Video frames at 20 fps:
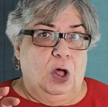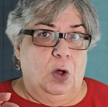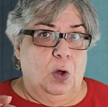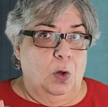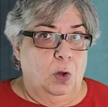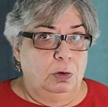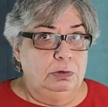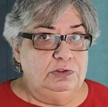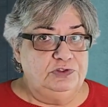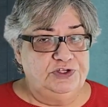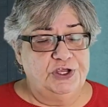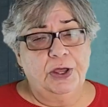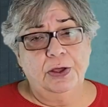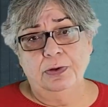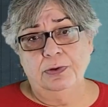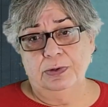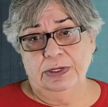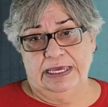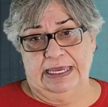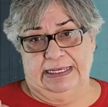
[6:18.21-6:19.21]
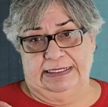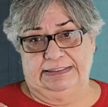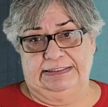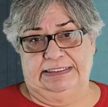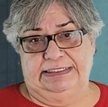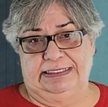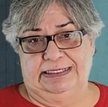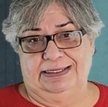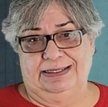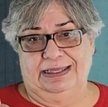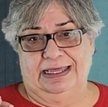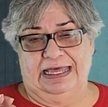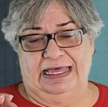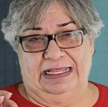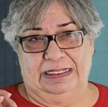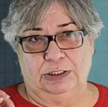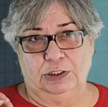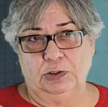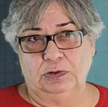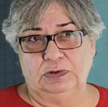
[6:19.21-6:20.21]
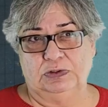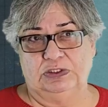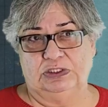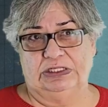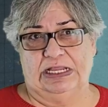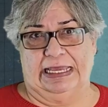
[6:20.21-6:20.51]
Although it looks